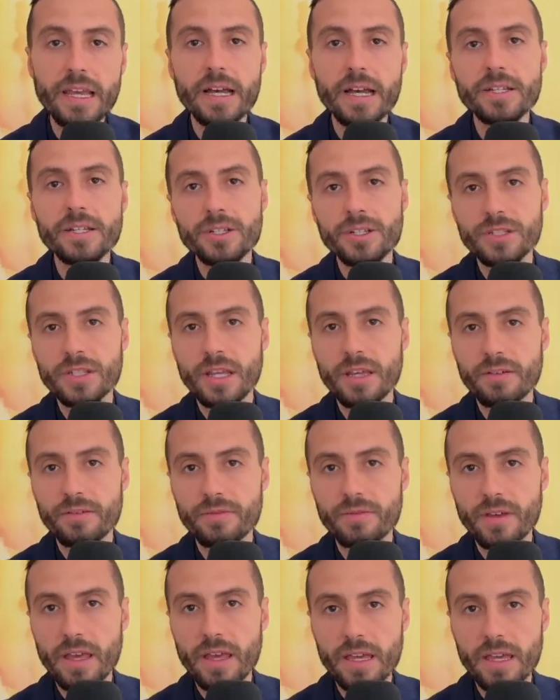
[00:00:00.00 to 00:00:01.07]
I just have
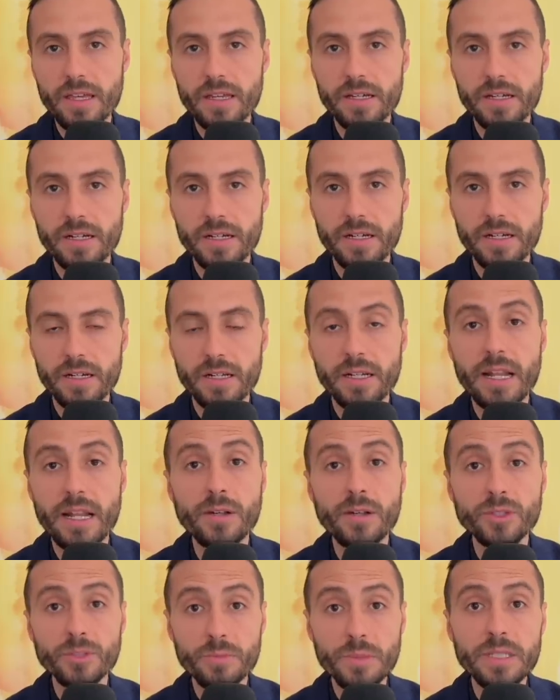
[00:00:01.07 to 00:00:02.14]
a uh, an
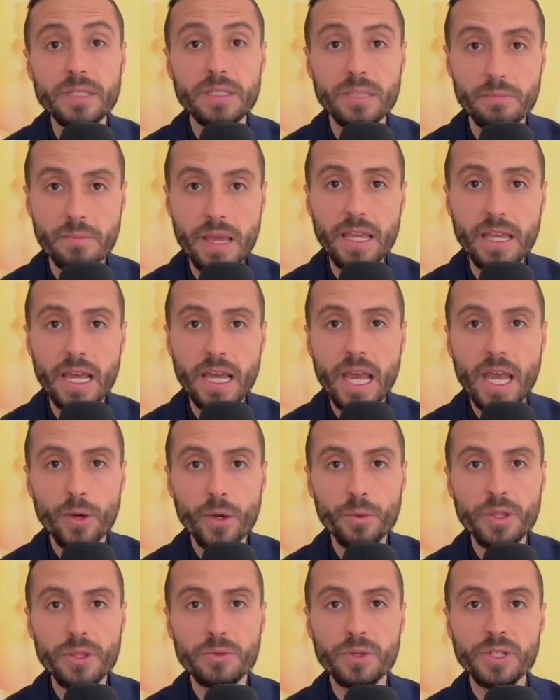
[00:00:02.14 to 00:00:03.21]
announcement to make
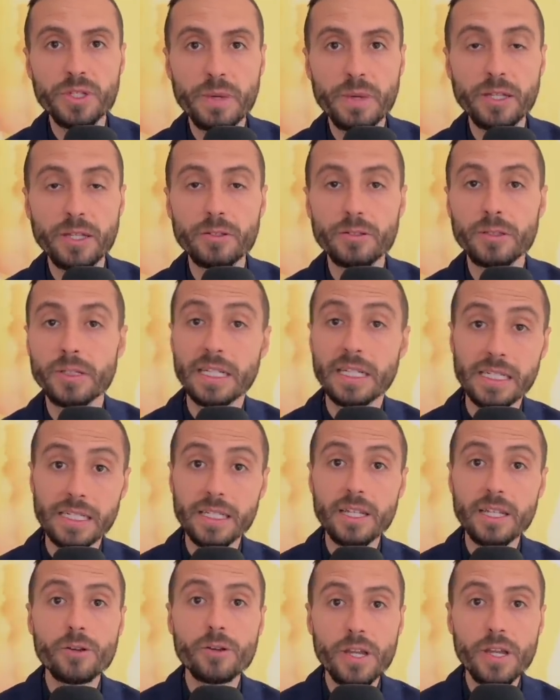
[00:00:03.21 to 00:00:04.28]
with respect to the
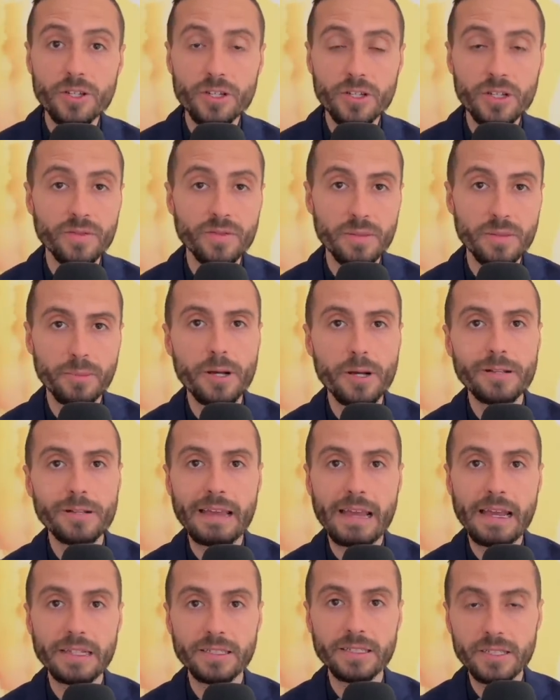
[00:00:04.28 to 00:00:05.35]
continuation of the
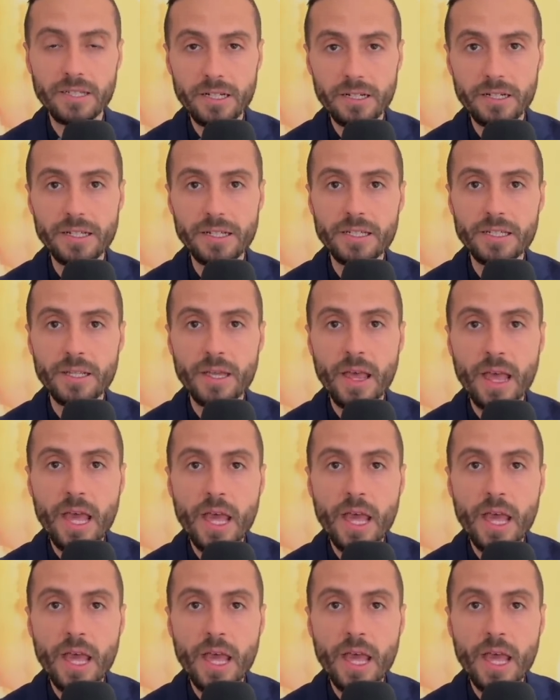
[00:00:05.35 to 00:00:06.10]
podcast series.